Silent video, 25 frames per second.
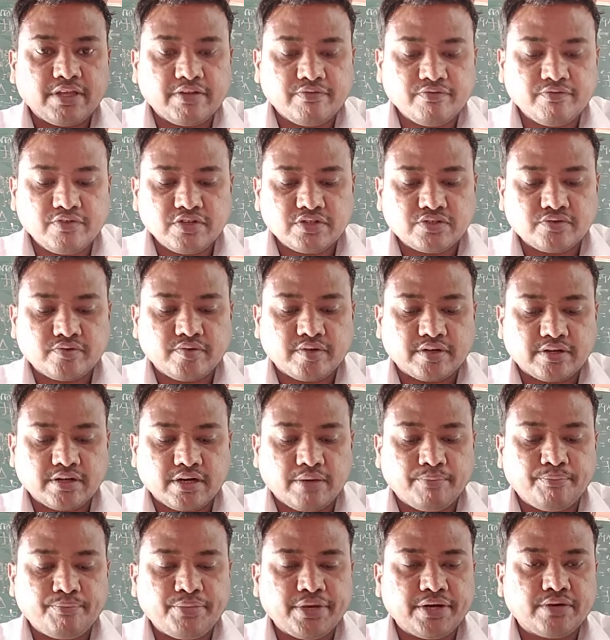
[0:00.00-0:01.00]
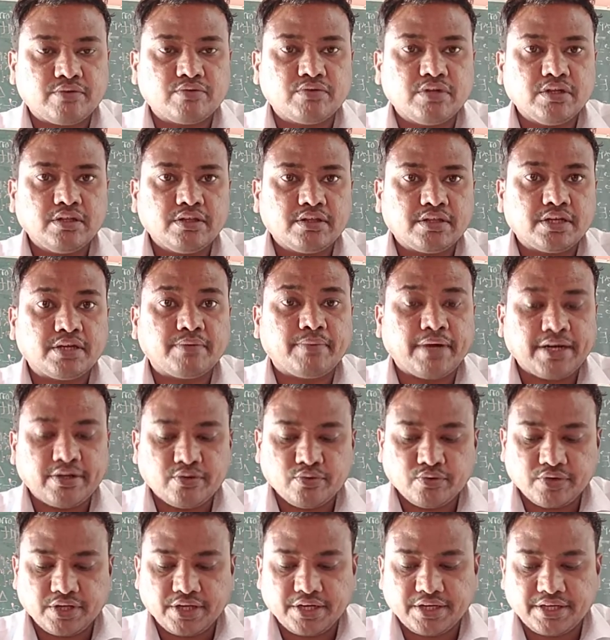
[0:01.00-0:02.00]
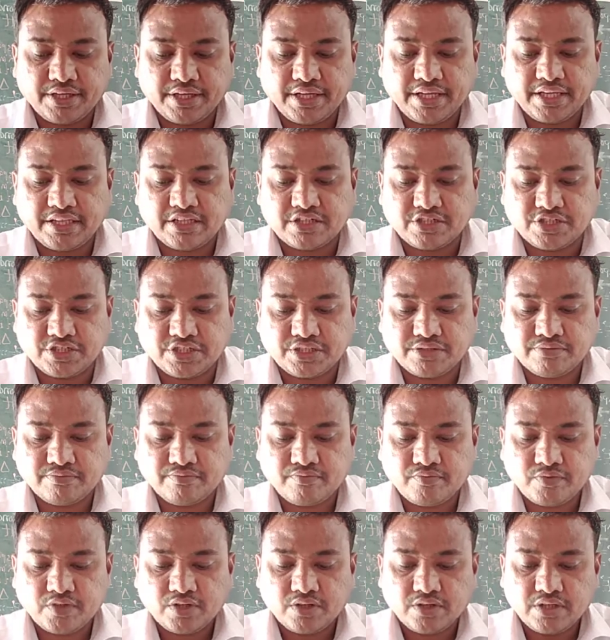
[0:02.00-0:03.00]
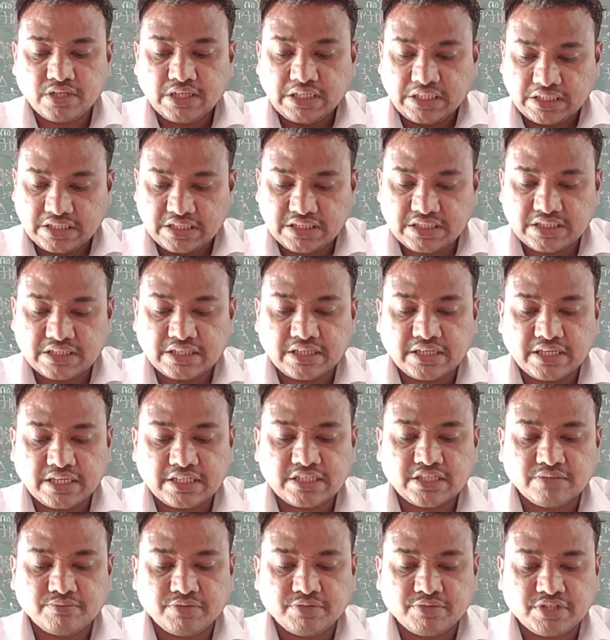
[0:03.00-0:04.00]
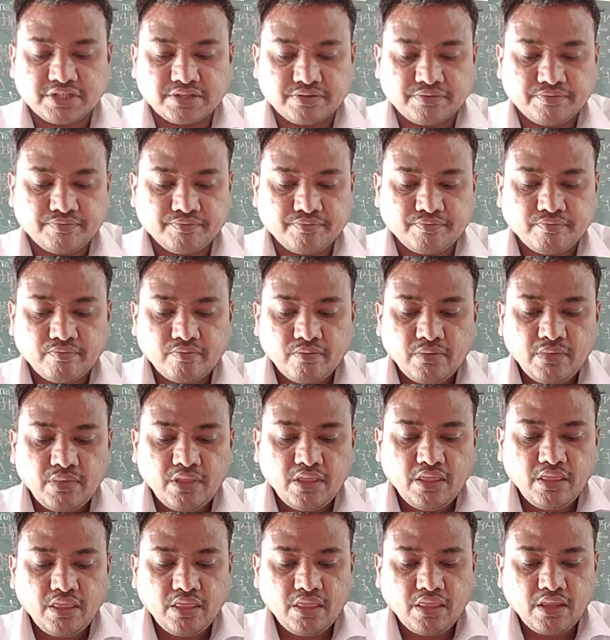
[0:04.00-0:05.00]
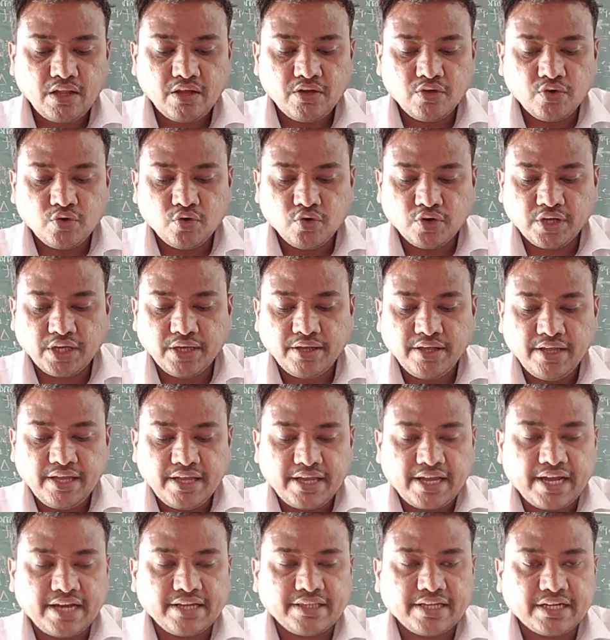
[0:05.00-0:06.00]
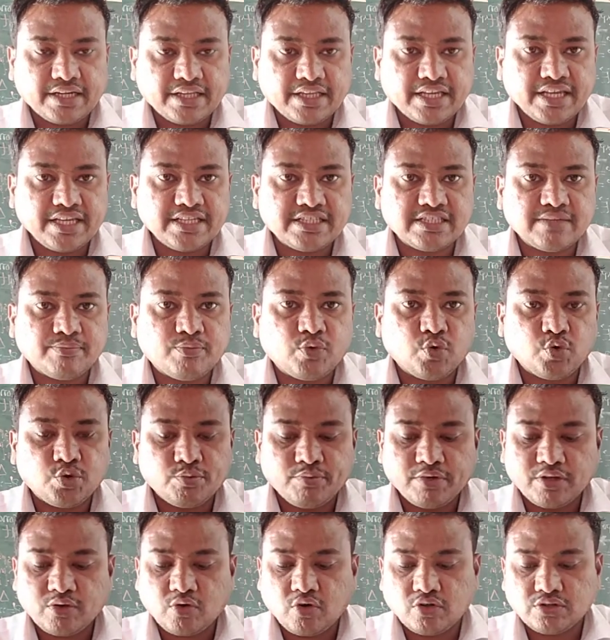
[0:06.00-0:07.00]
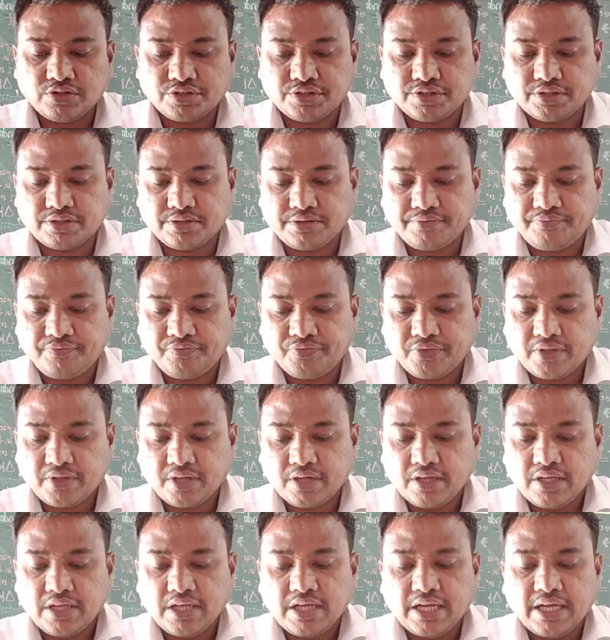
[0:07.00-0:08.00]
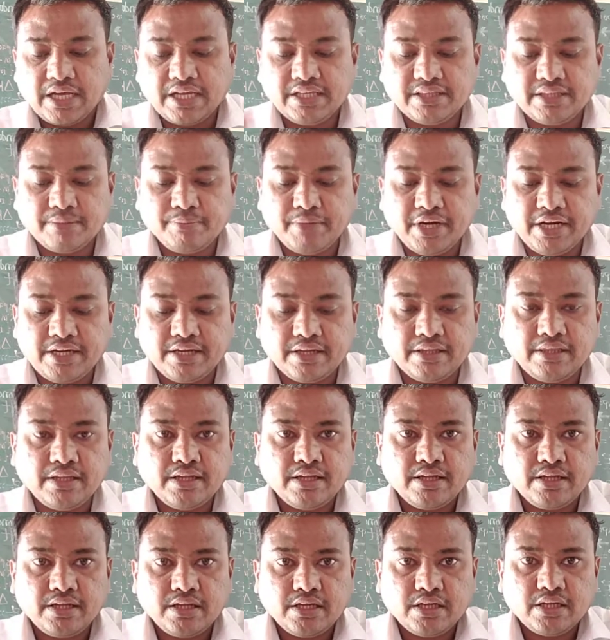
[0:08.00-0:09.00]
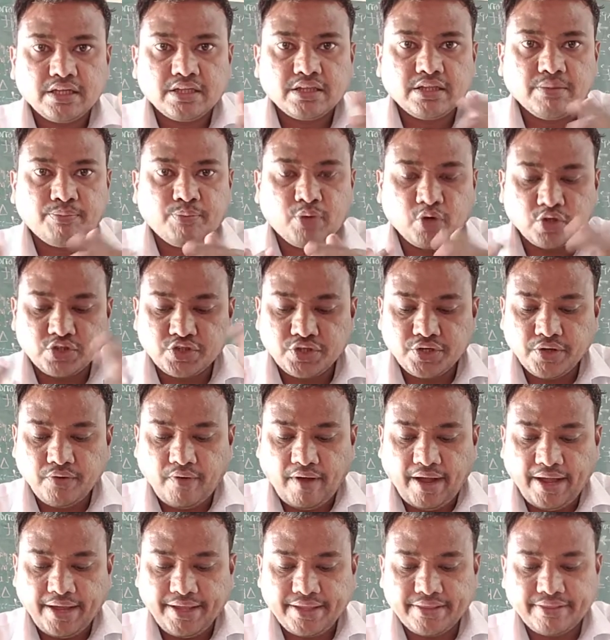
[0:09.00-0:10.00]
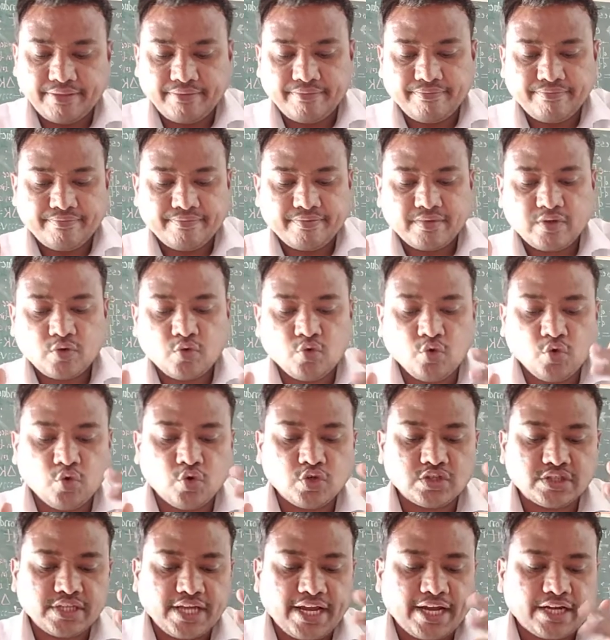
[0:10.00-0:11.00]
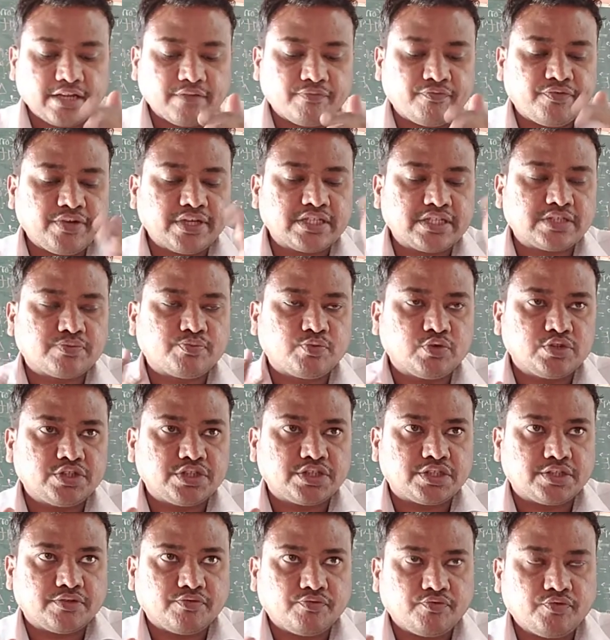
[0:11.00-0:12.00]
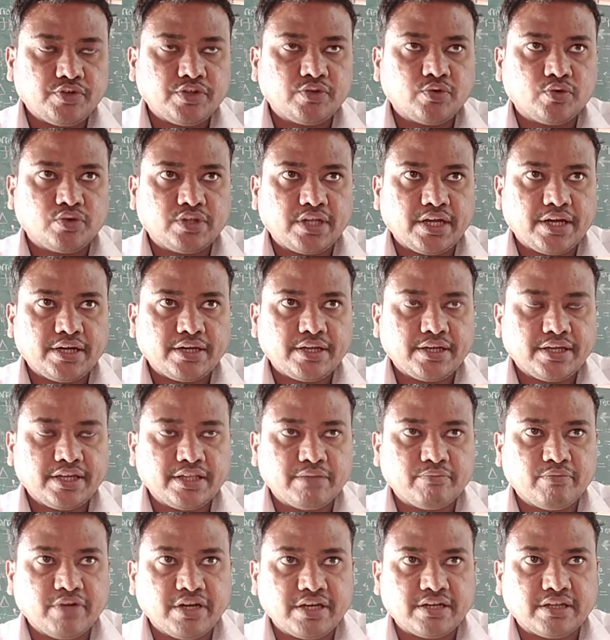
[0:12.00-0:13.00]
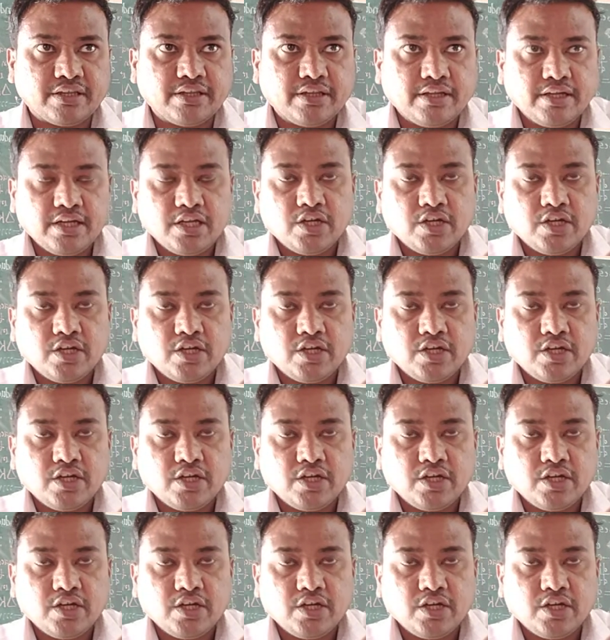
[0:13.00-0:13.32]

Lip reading: mv square compared to the 3 by 2 kT energy. This is third assumption. Okay, and that k is the Boltzmann constant. In the metal, the positive ion cores at a fixed position. We know that in metal,